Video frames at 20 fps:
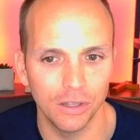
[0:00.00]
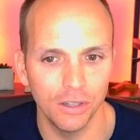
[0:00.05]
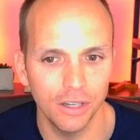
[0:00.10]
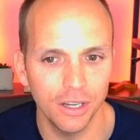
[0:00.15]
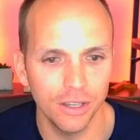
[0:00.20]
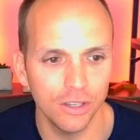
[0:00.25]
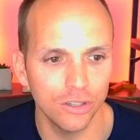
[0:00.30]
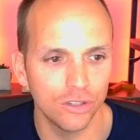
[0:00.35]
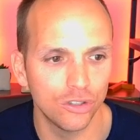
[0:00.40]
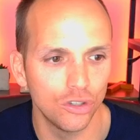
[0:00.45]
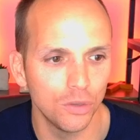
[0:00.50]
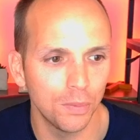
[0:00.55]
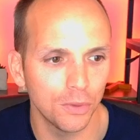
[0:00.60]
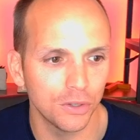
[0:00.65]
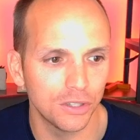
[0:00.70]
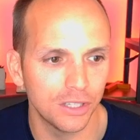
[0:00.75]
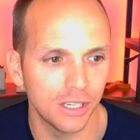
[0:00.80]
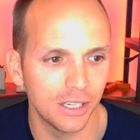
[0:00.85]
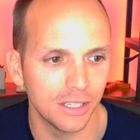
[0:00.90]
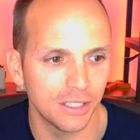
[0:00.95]
Look at the
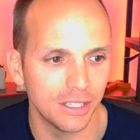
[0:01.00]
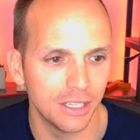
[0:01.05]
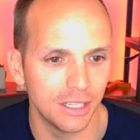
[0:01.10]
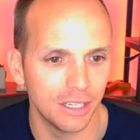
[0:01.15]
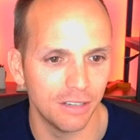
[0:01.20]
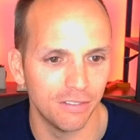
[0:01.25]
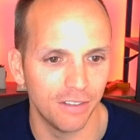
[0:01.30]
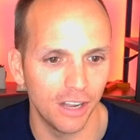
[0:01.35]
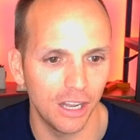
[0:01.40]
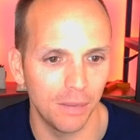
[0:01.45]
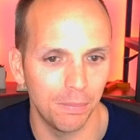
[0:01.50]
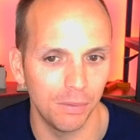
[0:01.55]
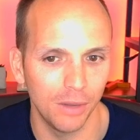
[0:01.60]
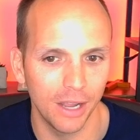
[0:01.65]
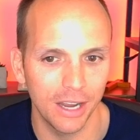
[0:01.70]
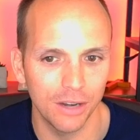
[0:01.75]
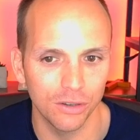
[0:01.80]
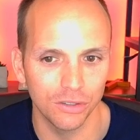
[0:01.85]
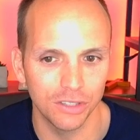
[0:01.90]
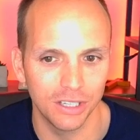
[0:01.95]
supercells that develop
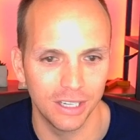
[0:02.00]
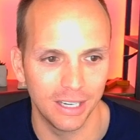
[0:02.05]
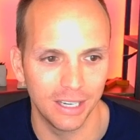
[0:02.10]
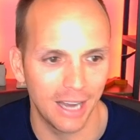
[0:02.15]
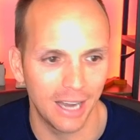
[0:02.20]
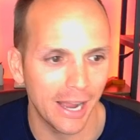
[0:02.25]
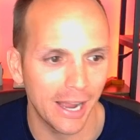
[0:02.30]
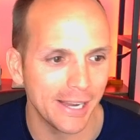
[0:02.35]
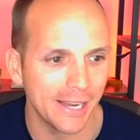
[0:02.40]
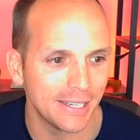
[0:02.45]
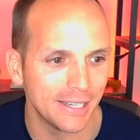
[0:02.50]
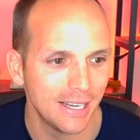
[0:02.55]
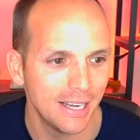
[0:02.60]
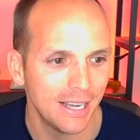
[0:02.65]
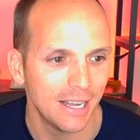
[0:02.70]
later tonight.